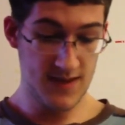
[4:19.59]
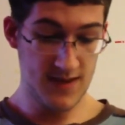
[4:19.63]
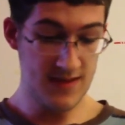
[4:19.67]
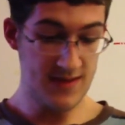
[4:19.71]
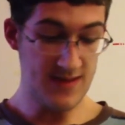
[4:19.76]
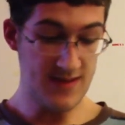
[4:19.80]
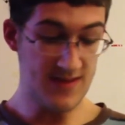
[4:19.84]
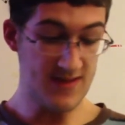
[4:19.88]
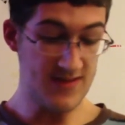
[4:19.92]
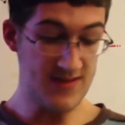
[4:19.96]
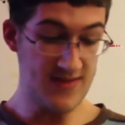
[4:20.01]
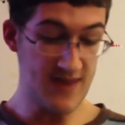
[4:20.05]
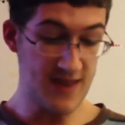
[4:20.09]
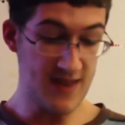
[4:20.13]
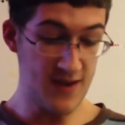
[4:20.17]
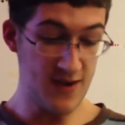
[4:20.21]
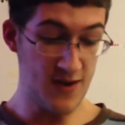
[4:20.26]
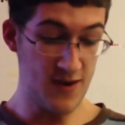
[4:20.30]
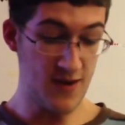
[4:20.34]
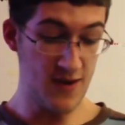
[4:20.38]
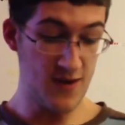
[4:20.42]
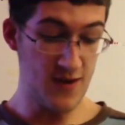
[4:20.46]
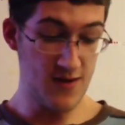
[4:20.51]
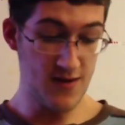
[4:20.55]

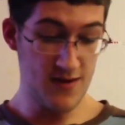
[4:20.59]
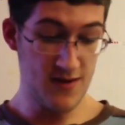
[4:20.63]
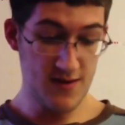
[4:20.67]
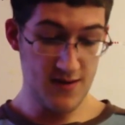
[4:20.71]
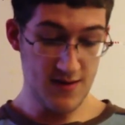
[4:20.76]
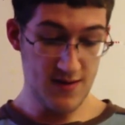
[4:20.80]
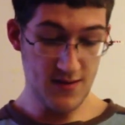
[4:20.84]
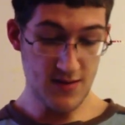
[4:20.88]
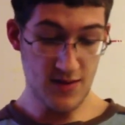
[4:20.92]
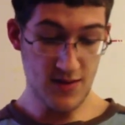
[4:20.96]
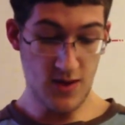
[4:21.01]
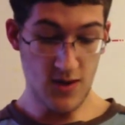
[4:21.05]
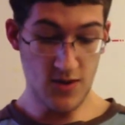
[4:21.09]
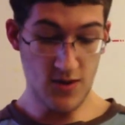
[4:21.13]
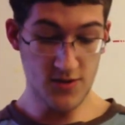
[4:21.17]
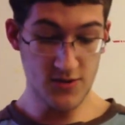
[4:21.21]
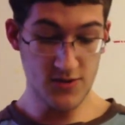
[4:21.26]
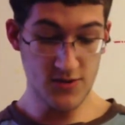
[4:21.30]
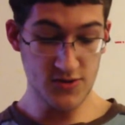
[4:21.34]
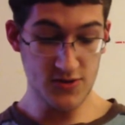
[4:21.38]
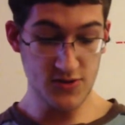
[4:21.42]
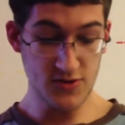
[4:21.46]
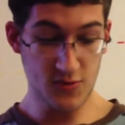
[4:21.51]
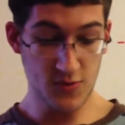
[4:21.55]
thinner, larger
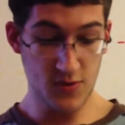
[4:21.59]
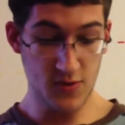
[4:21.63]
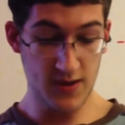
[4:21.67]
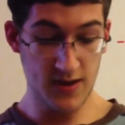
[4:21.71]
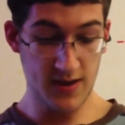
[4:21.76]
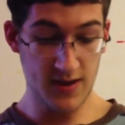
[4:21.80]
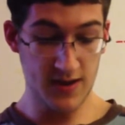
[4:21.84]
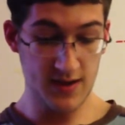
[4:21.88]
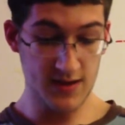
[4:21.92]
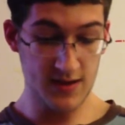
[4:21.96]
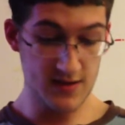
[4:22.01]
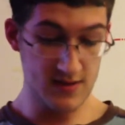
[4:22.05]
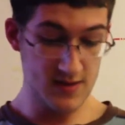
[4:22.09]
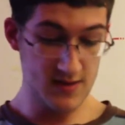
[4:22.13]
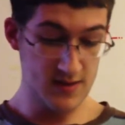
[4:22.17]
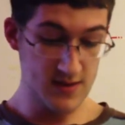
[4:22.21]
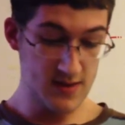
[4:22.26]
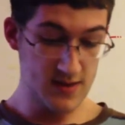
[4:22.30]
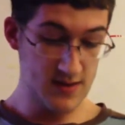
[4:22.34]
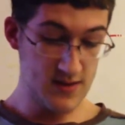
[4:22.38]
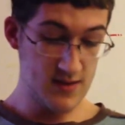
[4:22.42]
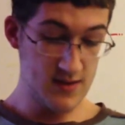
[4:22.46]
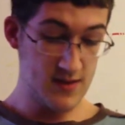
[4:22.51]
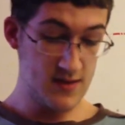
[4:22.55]
screened,
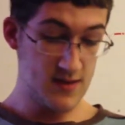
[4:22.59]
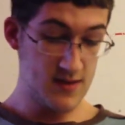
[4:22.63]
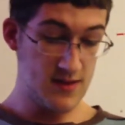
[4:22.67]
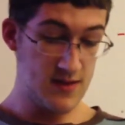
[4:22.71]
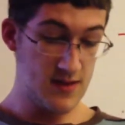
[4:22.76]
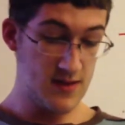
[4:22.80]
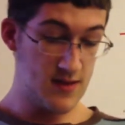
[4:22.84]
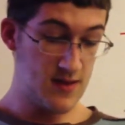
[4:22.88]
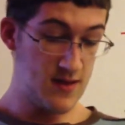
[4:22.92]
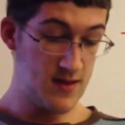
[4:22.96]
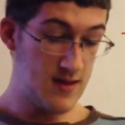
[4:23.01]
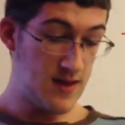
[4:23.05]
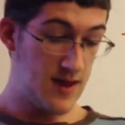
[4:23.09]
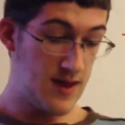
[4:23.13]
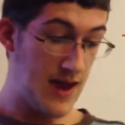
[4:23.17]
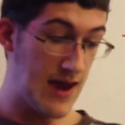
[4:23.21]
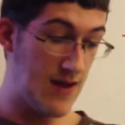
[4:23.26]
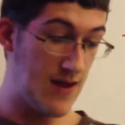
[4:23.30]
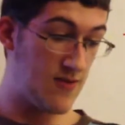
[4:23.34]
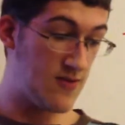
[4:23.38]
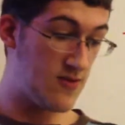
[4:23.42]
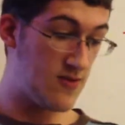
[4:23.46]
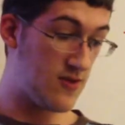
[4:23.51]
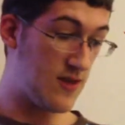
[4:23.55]

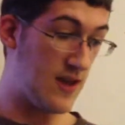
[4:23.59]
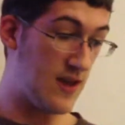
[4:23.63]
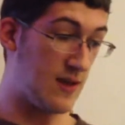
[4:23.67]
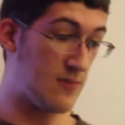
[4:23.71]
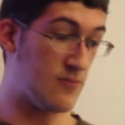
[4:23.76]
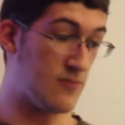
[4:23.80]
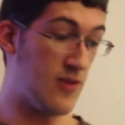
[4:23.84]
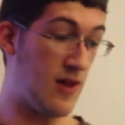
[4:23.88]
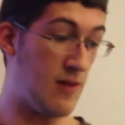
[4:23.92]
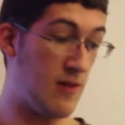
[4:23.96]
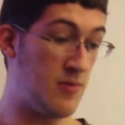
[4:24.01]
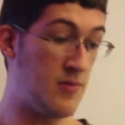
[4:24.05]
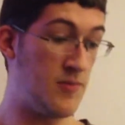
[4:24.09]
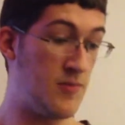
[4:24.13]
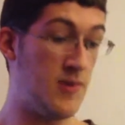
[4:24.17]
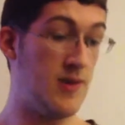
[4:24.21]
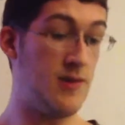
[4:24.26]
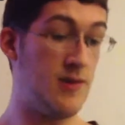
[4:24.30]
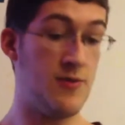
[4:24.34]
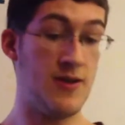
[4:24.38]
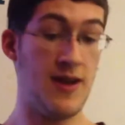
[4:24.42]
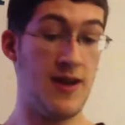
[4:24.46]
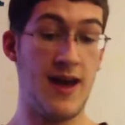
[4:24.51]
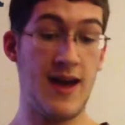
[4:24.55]
everything, blah blah blah,
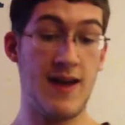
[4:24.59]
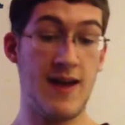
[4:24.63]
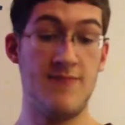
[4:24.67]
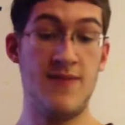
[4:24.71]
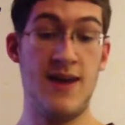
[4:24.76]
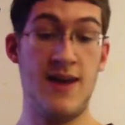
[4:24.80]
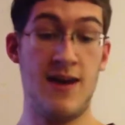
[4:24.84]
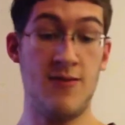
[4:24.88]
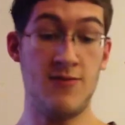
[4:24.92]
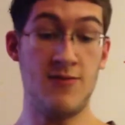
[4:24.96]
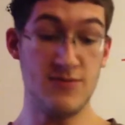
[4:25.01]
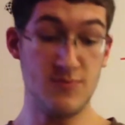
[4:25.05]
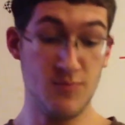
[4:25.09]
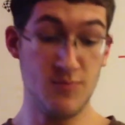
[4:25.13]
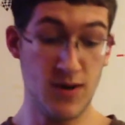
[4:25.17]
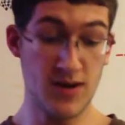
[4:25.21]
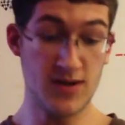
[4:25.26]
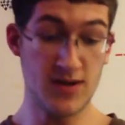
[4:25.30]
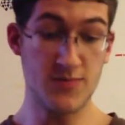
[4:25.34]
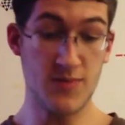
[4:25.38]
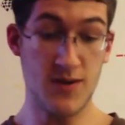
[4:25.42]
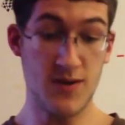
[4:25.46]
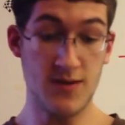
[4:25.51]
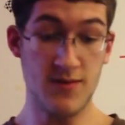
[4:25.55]
one I have now is
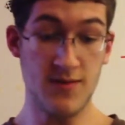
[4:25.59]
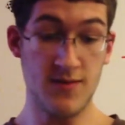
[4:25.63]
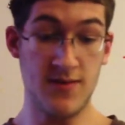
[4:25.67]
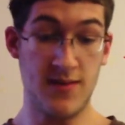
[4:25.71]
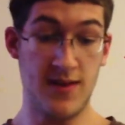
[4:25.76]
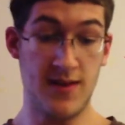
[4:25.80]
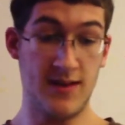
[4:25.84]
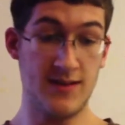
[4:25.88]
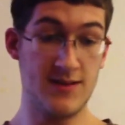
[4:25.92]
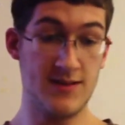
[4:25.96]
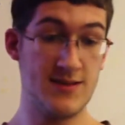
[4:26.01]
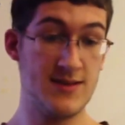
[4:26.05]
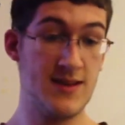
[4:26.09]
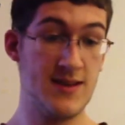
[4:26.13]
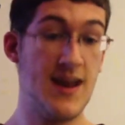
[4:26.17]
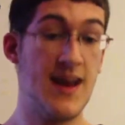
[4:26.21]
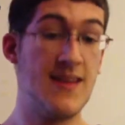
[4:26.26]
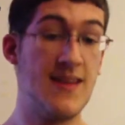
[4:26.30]
much better than this.